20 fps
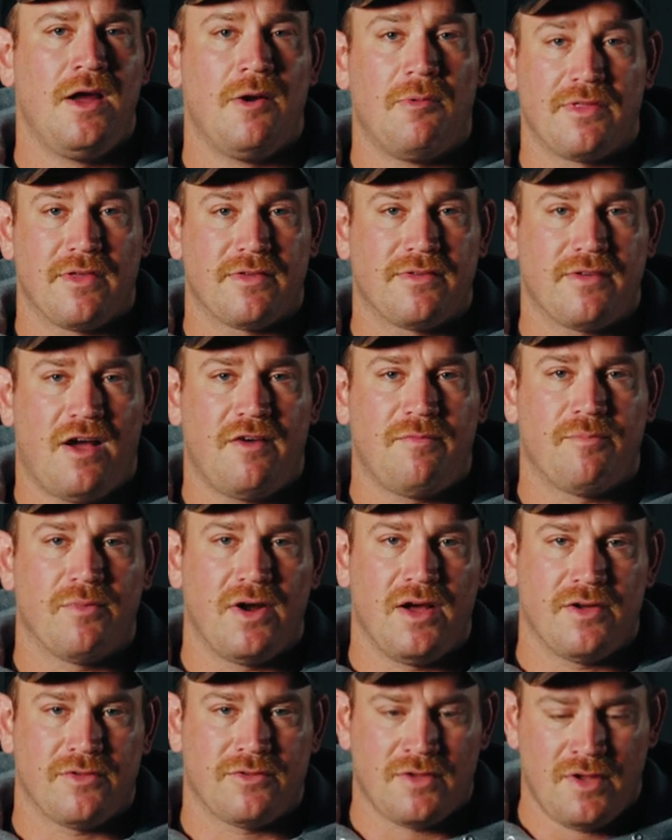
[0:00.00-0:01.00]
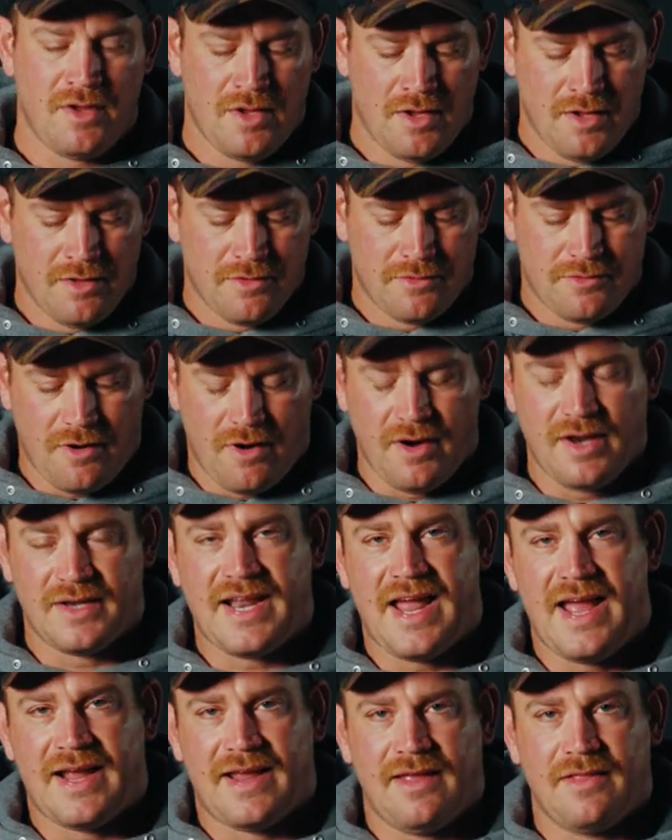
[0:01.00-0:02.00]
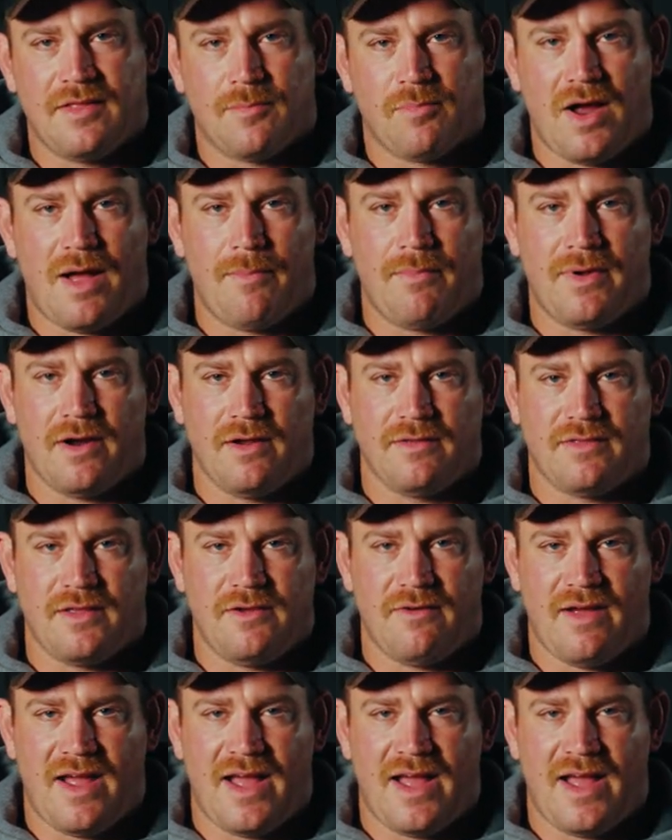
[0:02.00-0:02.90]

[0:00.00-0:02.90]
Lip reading: with a soft brush, start attacking the problem areas that you